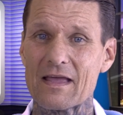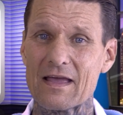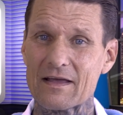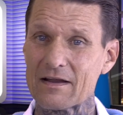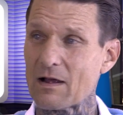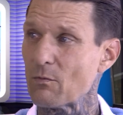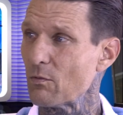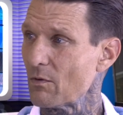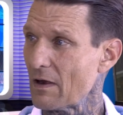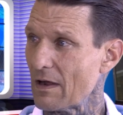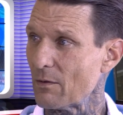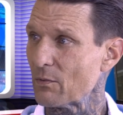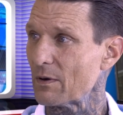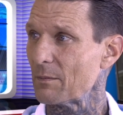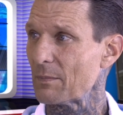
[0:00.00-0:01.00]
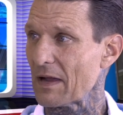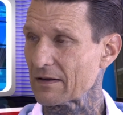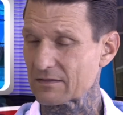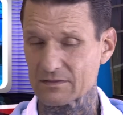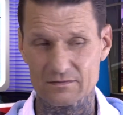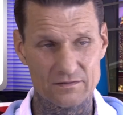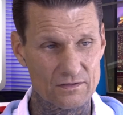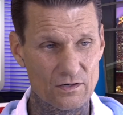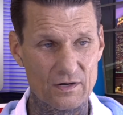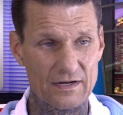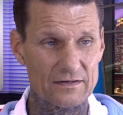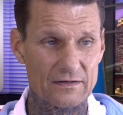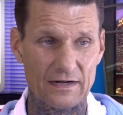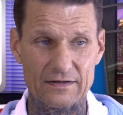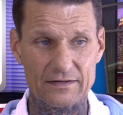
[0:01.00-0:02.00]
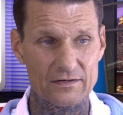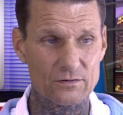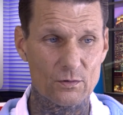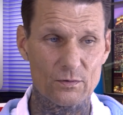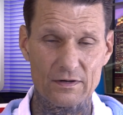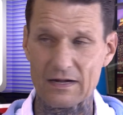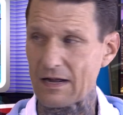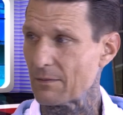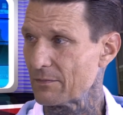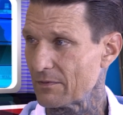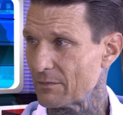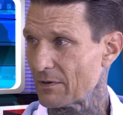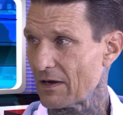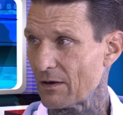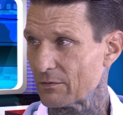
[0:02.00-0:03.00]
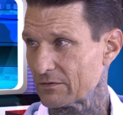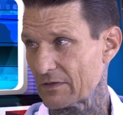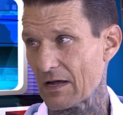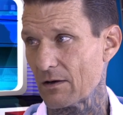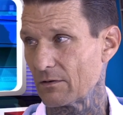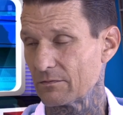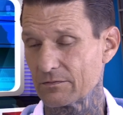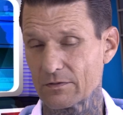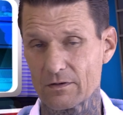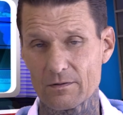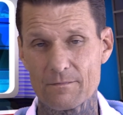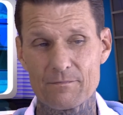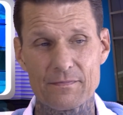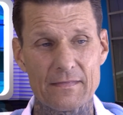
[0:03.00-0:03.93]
And I went back to, you know, I didn't know what happened, but I was out, you know.